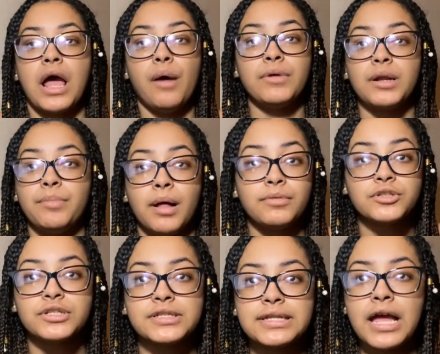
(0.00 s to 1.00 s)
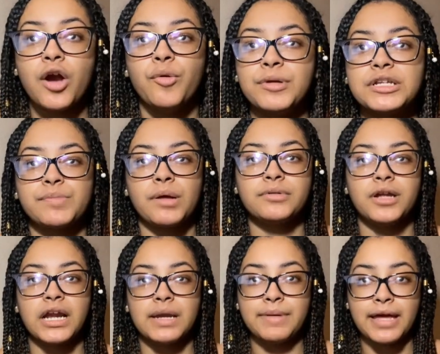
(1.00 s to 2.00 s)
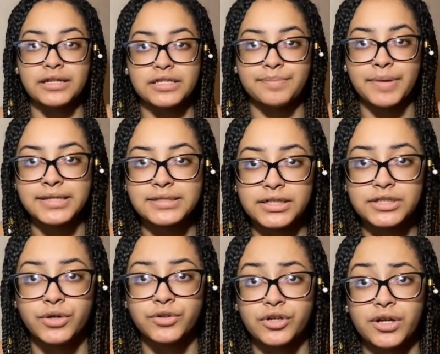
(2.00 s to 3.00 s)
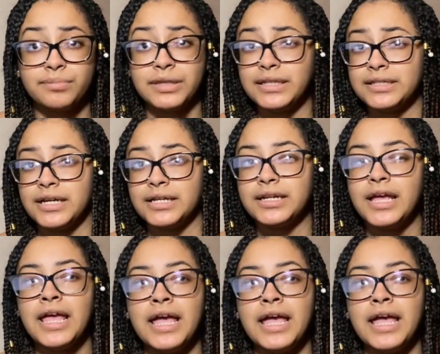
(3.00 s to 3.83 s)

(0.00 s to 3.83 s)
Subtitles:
I want to publish this now, but it's probably not going to be at its best until you're completely done